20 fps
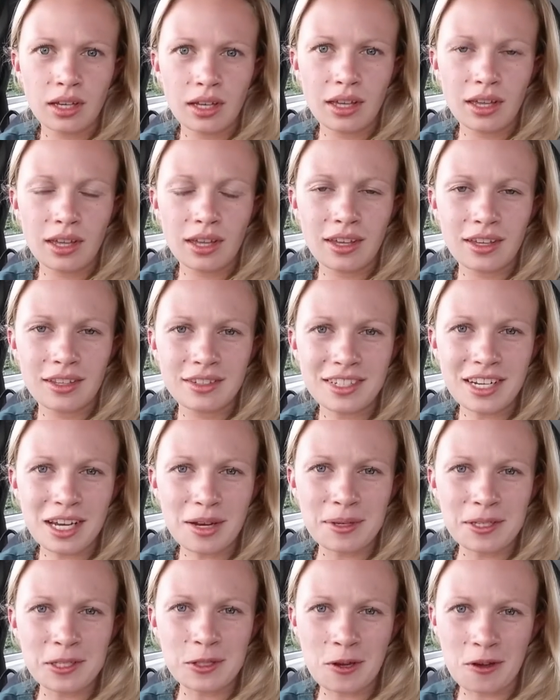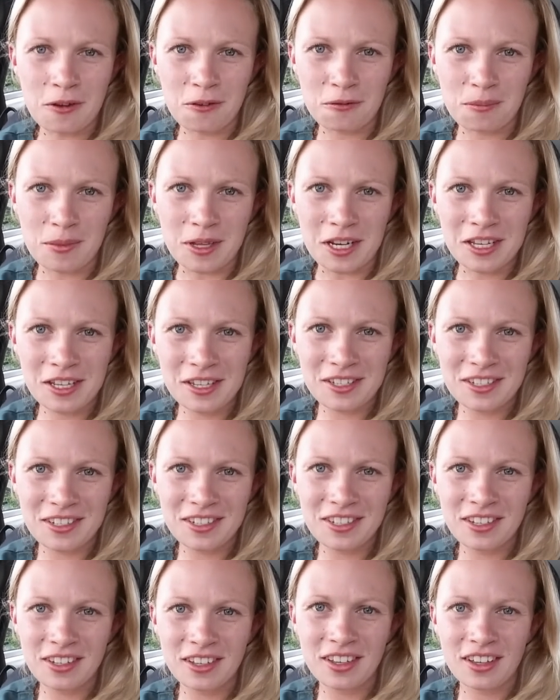It's now been 12
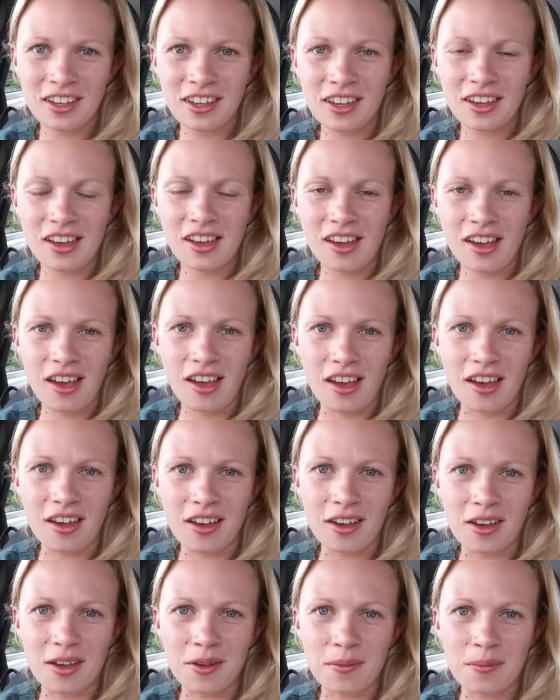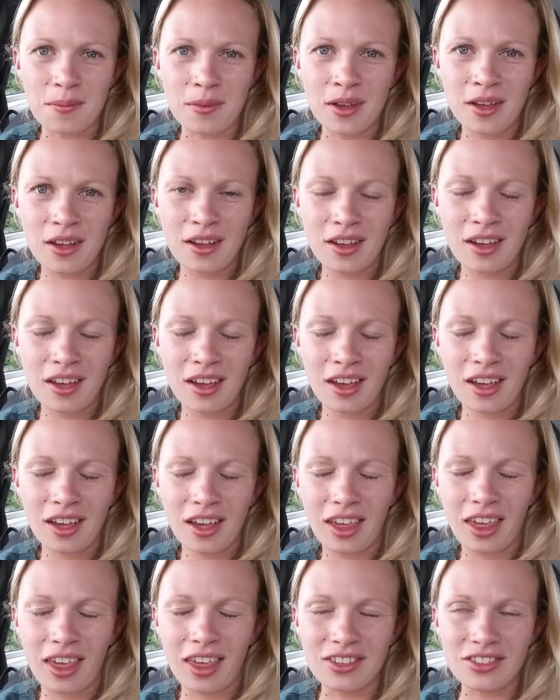minutes. Um,
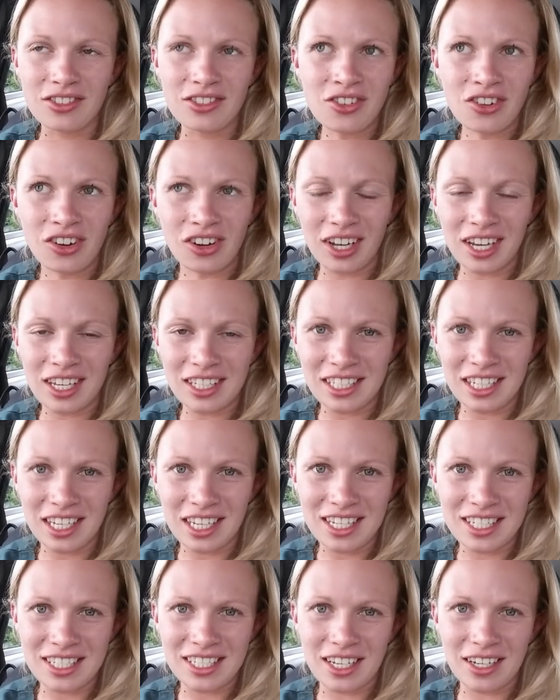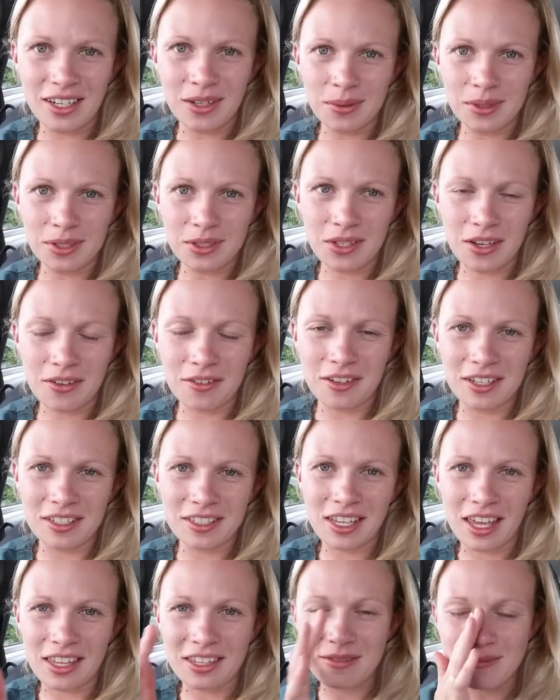it's not getting easier whatsoever, it's
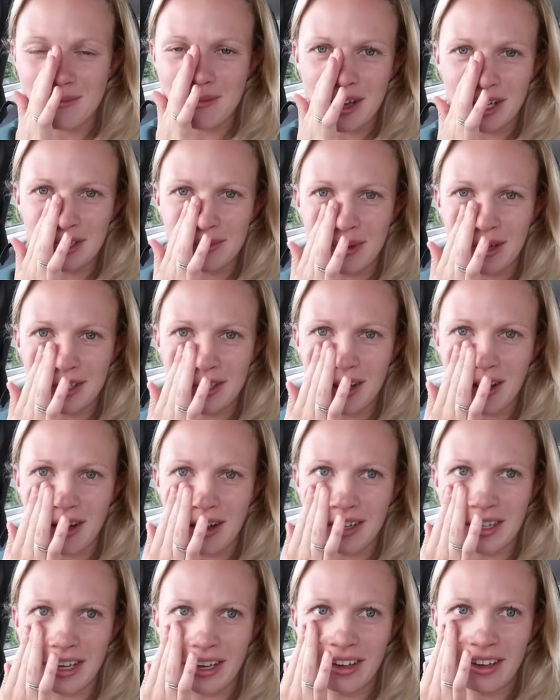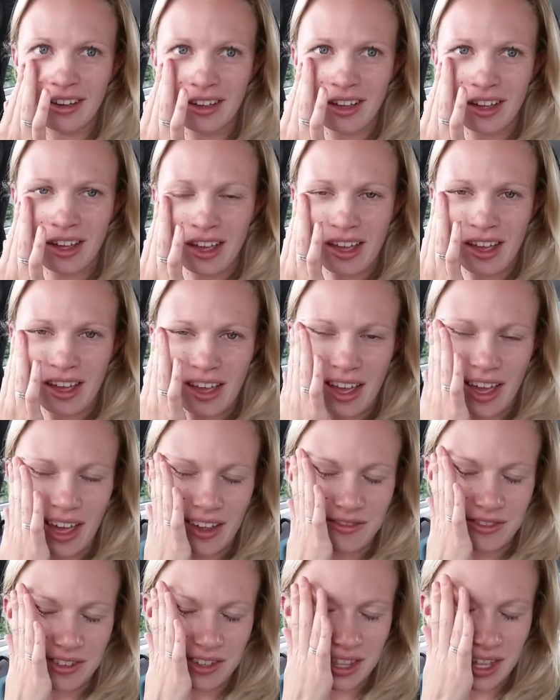getting much, much harder.
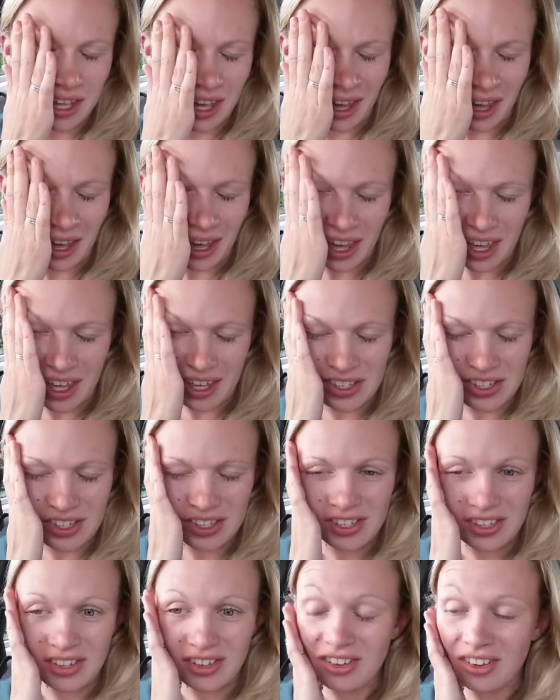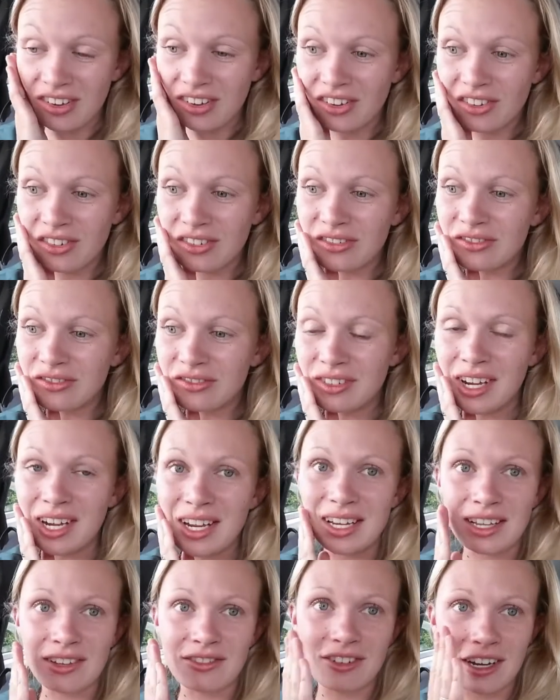Everything is
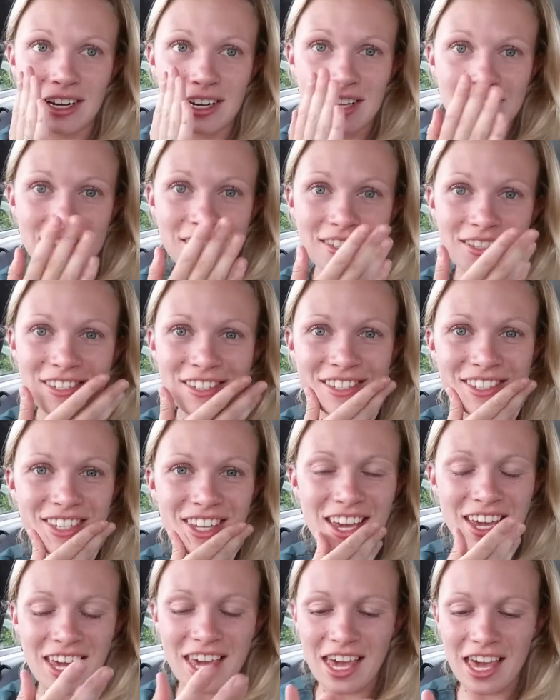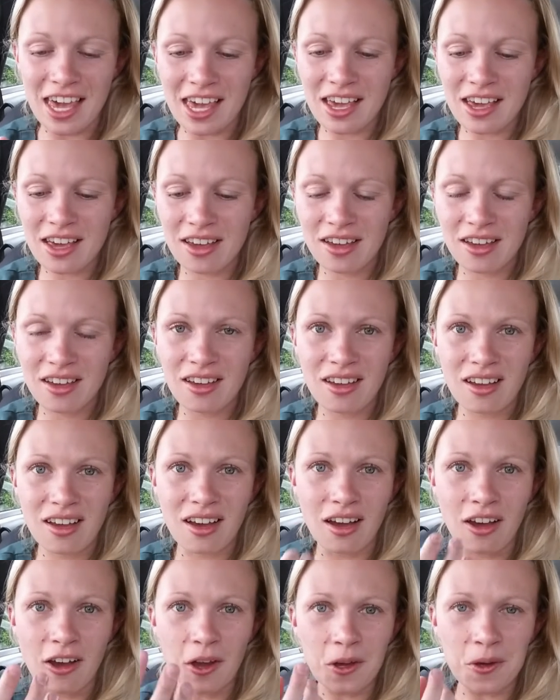really, really sticky.
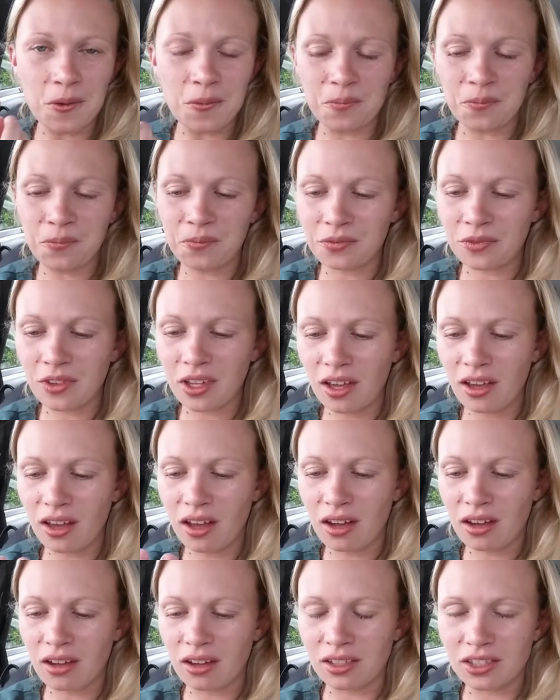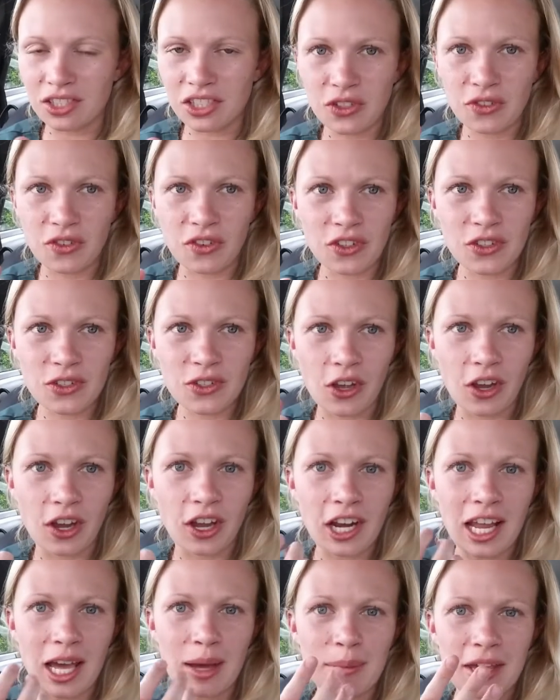Um, oh, I just feel so
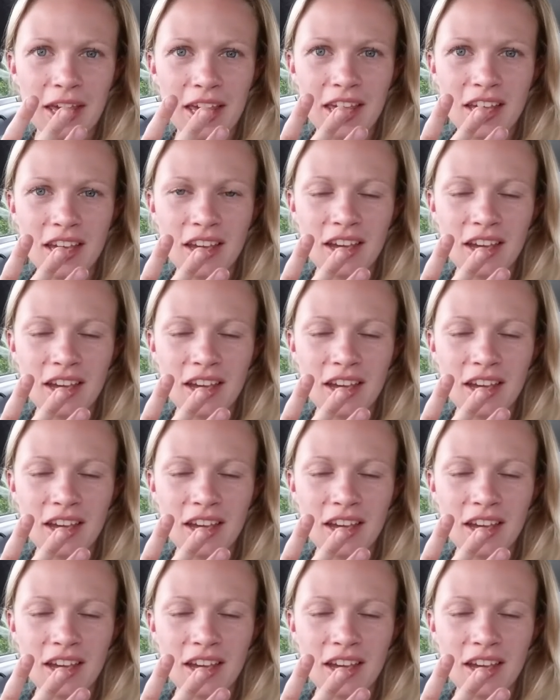clammy